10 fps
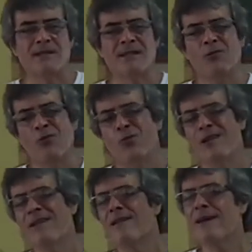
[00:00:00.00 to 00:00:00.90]
Said, look, we
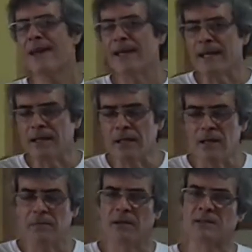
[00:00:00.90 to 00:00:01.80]
can get in
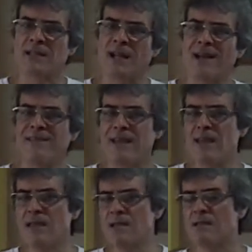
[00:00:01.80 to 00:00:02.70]
because I got the
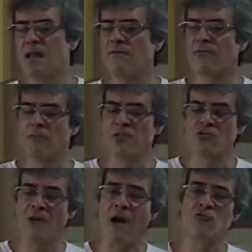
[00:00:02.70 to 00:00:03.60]
inside
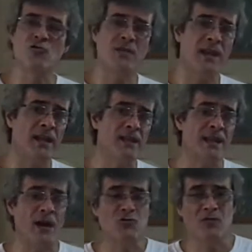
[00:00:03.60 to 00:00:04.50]
information how to get in,
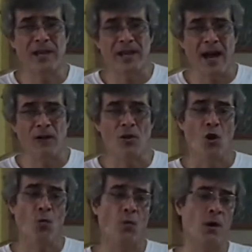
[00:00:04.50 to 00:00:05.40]
how to get out,
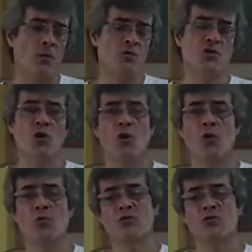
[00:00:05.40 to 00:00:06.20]
where we should go.